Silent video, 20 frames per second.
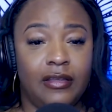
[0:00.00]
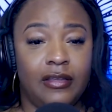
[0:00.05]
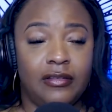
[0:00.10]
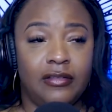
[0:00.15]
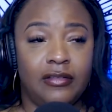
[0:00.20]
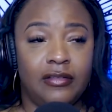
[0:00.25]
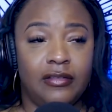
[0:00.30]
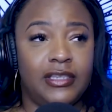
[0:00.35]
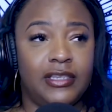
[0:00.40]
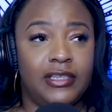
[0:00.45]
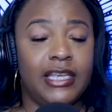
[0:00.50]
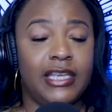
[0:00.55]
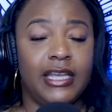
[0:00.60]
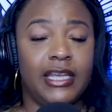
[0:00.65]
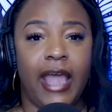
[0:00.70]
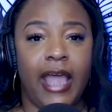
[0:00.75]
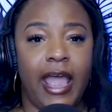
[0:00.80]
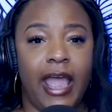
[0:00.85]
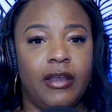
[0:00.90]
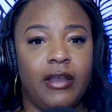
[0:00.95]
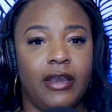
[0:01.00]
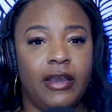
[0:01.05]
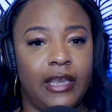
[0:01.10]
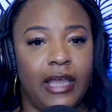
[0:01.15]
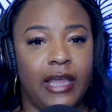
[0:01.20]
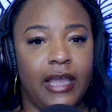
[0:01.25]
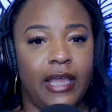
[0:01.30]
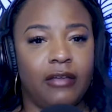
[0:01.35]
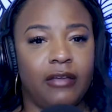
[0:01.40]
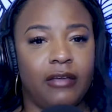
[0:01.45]
sit down and
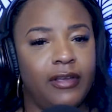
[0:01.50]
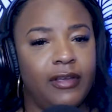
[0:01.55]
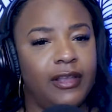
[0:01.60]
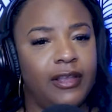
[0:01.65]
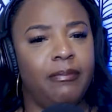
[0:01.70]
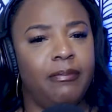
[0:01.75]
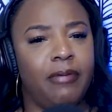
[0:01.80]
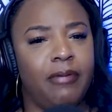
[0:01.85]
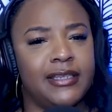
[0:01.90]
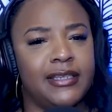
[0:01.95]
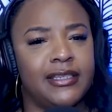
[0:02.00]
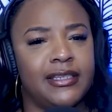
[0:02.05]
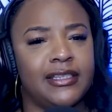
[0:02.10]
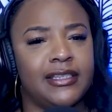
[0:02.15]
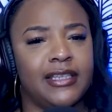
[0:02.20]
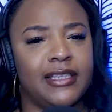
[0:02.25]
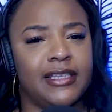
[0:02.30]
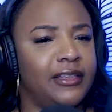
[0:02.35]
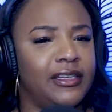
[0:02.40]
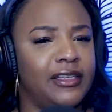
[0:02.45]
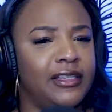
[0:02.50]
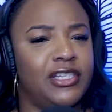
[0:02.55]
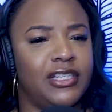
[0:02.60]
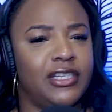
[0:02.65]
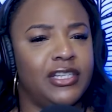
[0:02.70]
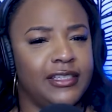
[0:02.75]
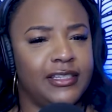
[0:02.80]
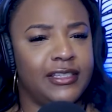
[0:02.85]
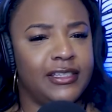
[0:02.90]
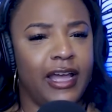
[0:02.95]
like really process, like, this shit
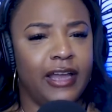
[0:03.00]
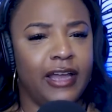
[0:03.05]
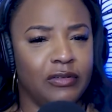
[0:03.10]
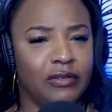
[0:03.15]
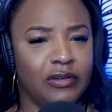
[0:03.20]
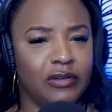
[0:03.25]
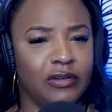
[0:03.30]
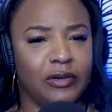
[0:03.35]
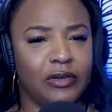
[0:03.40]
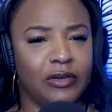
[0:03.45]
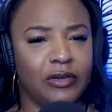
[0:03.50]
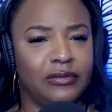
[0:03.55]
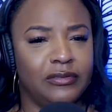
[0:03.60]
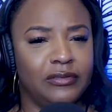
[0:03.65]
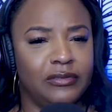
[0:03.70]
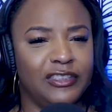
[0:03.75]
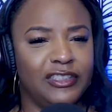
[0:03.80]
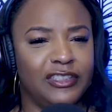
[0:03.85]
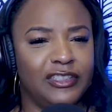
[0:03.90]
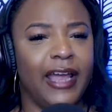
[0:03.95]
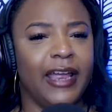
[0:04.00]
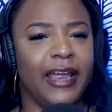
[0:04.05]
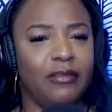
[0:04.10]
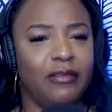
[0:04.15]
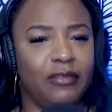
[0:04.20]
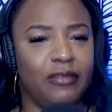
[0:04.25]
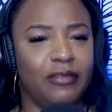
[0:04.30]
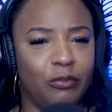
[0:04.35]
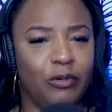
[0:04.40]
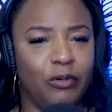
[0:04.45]
is not normal. Like,
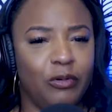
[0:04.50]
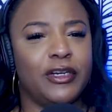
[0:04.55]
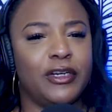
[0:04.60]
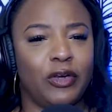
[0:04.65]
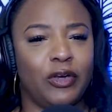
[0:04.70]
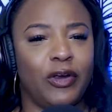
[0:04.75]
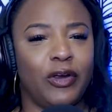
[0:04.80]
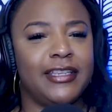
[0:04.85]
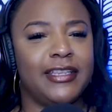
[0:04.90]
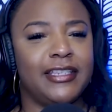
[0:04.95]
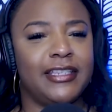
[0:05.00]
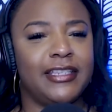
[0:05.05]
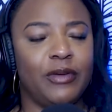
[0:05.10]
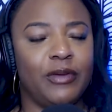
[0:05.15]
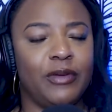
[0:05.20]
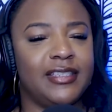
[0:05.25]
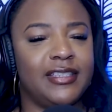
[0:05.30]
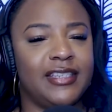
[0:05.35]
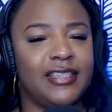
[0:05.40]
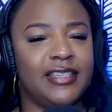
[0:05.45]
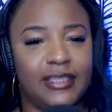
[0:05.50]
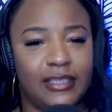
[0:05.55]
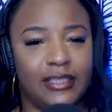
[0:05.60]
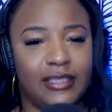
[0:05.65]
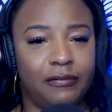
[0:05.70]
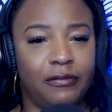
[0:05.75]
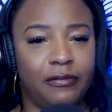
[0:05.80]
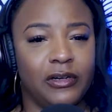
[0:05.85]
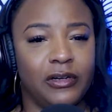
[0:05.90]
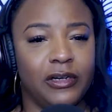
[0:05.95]
the world is crazy. We see
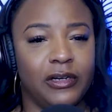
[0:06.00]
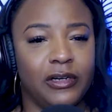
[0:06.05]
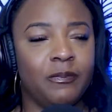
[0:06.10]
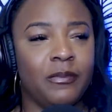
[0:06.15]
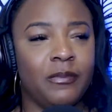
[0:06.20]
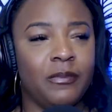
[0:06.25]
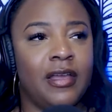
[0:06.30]
stuff on